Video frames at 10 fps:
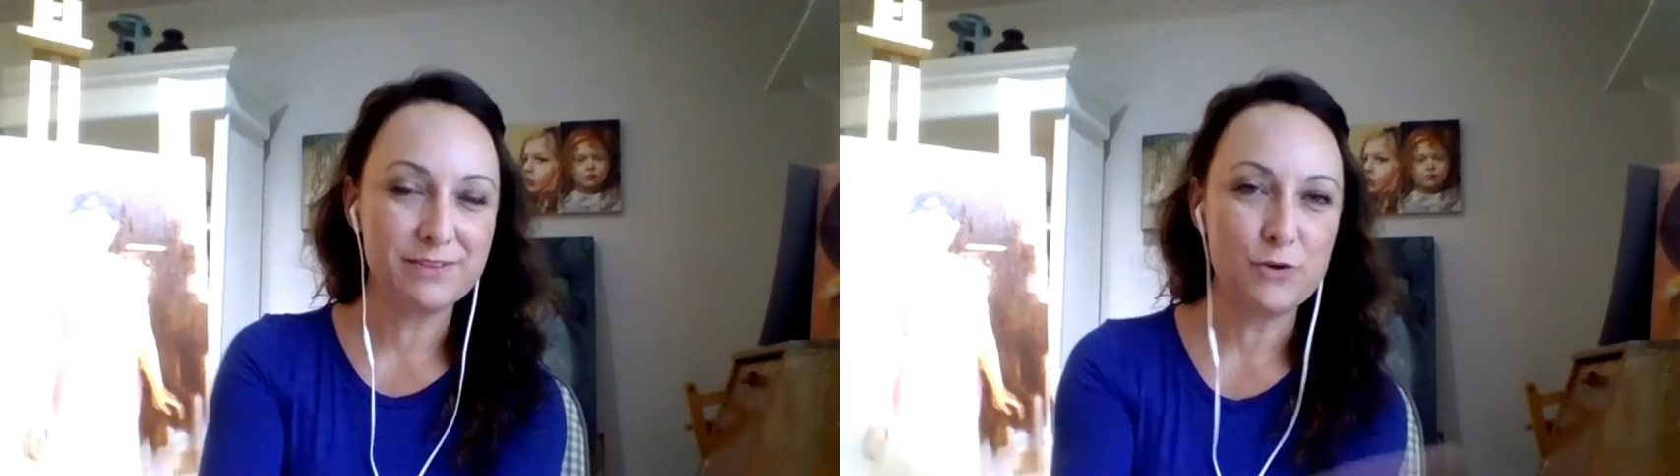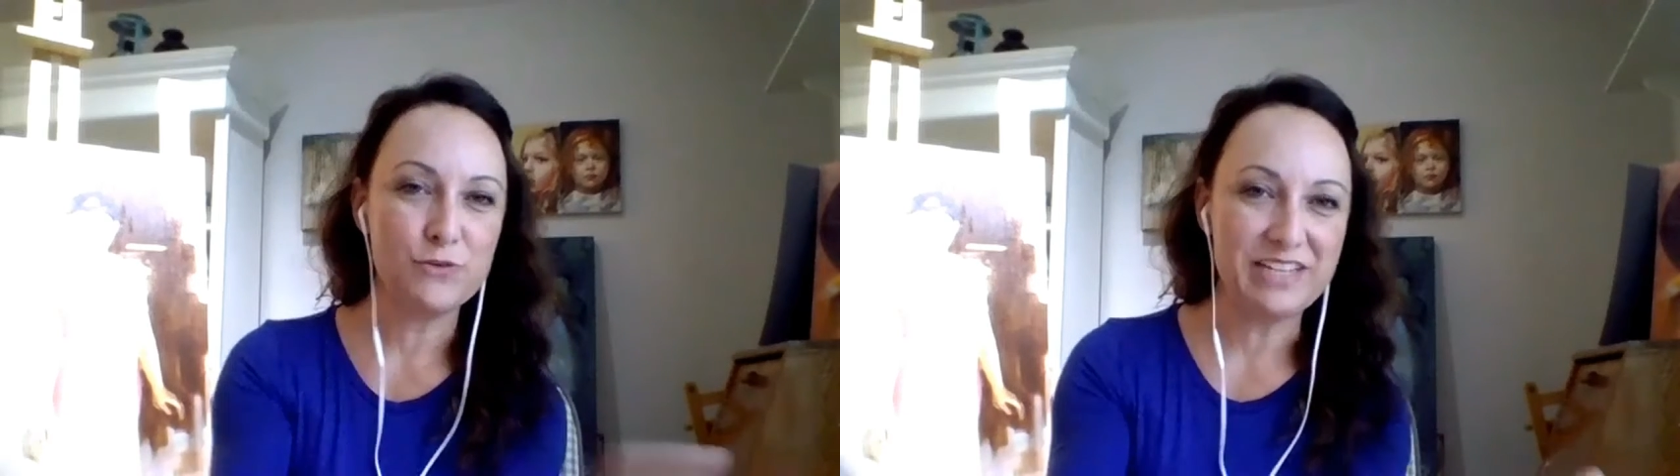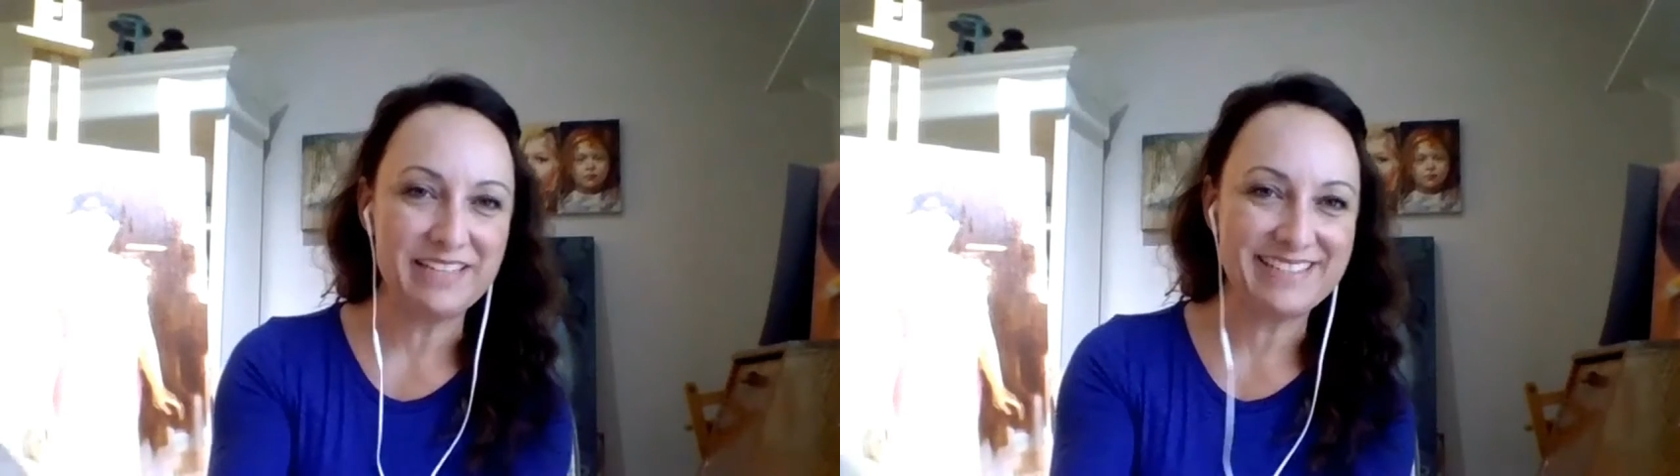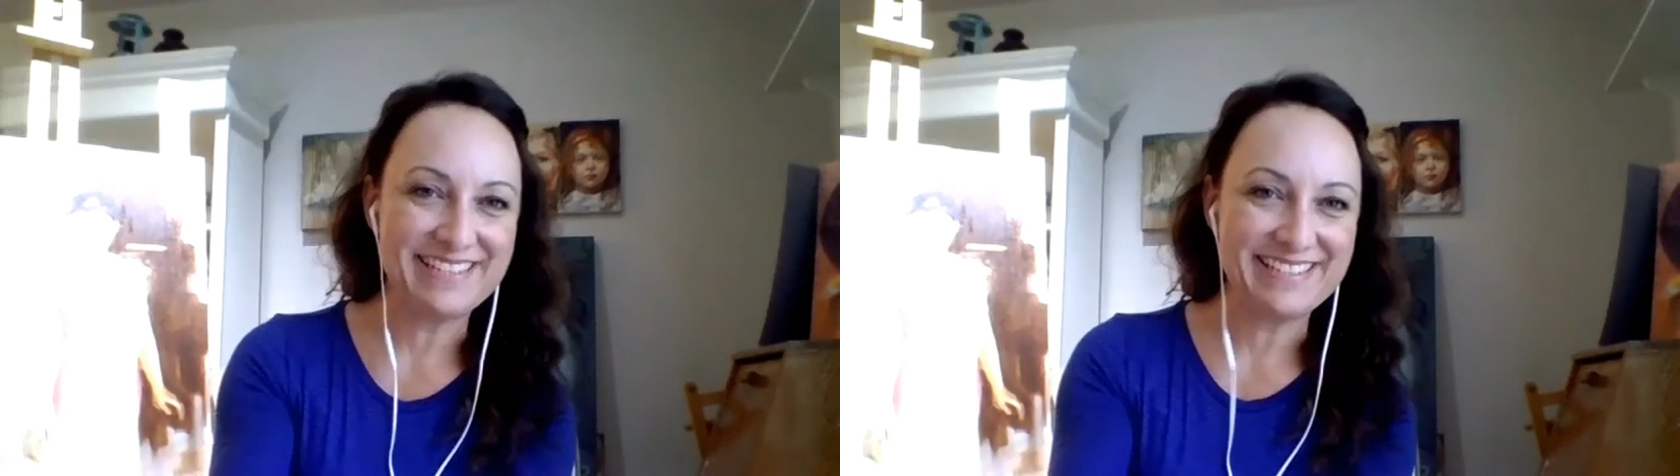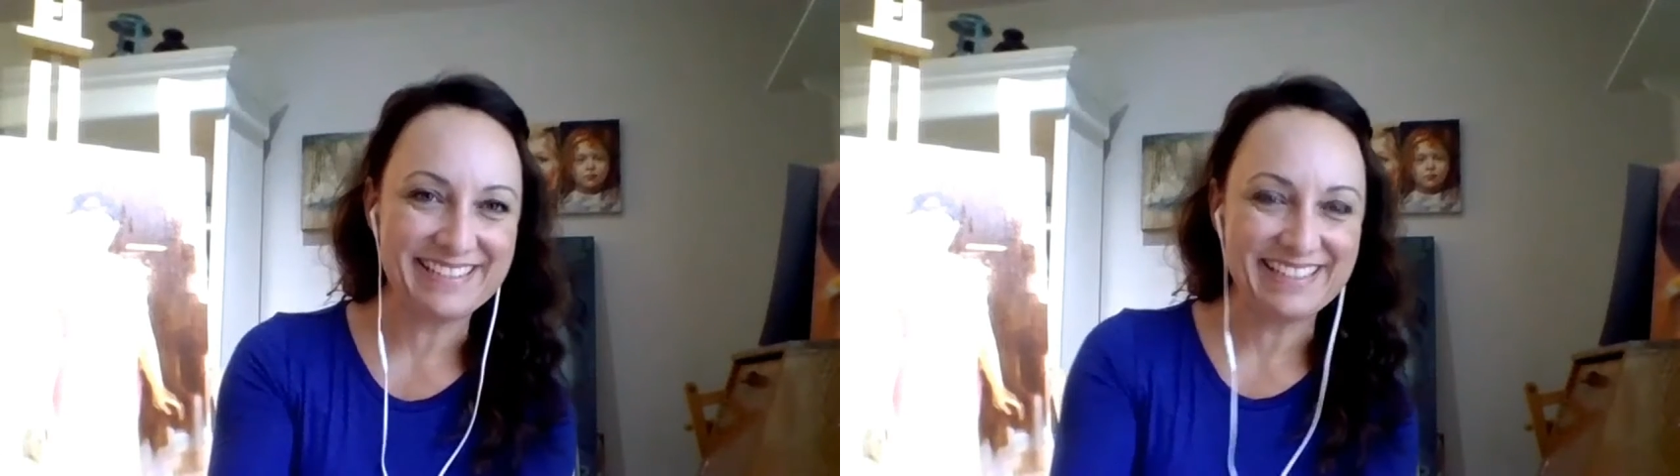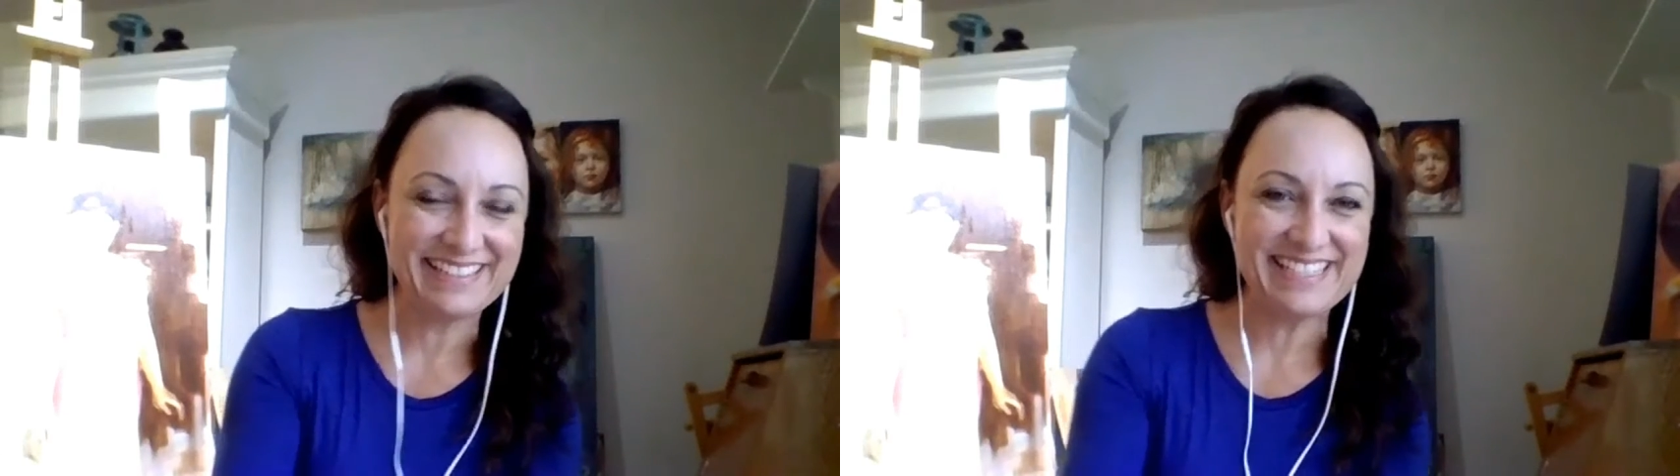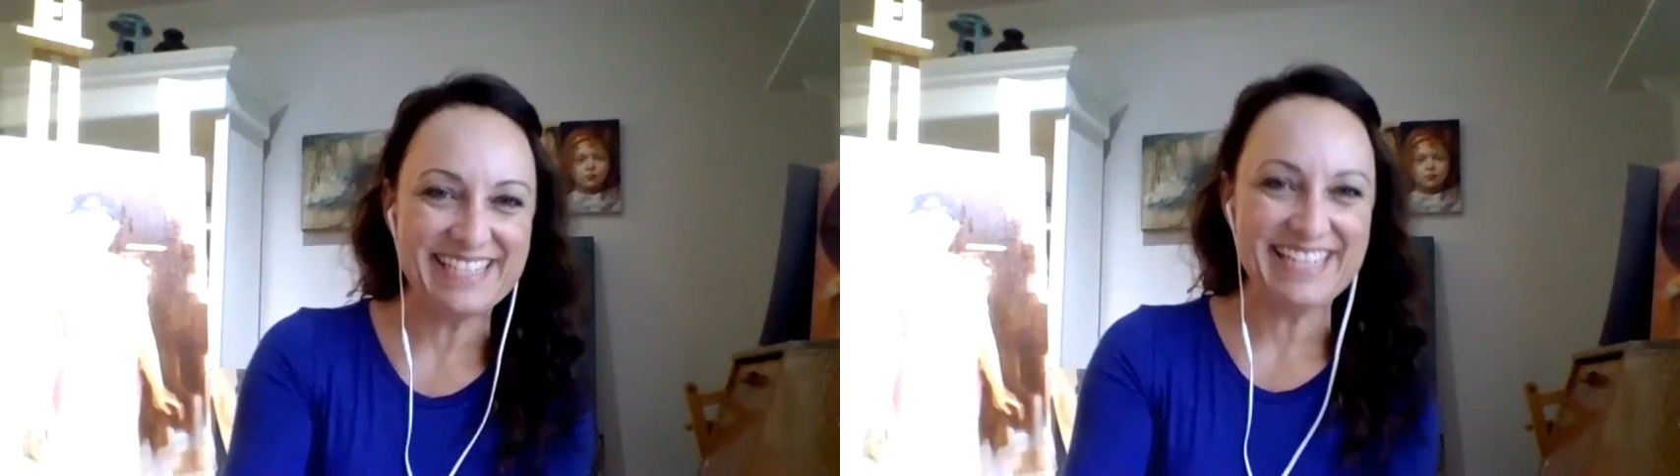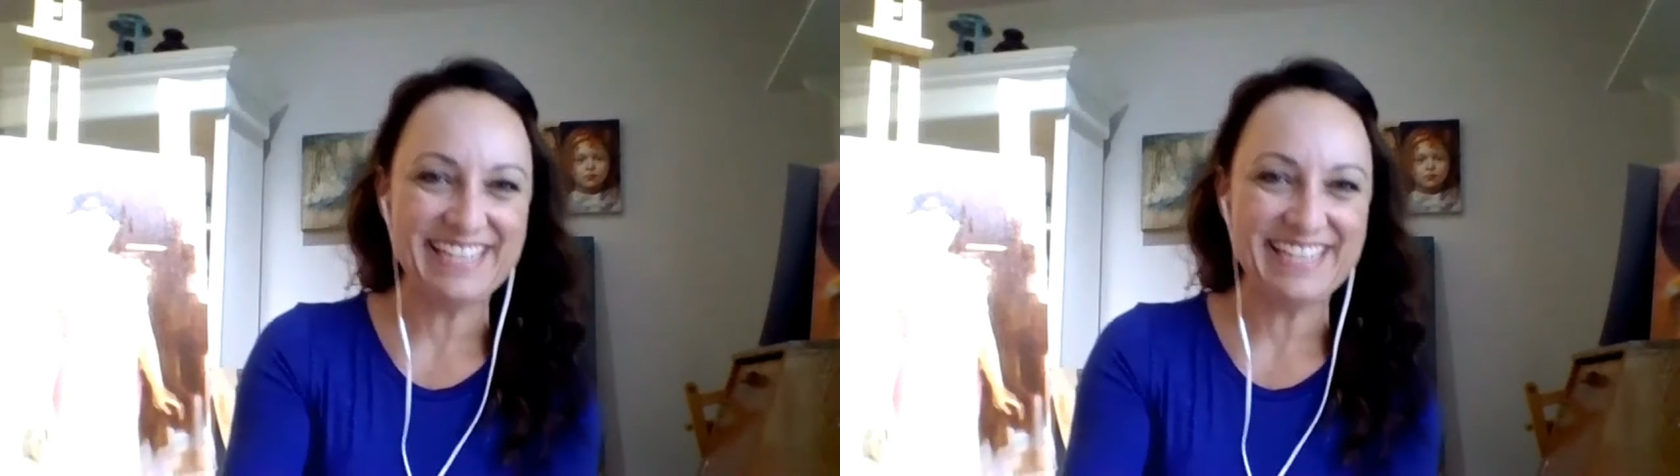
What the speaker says: COVID-19 kicked in,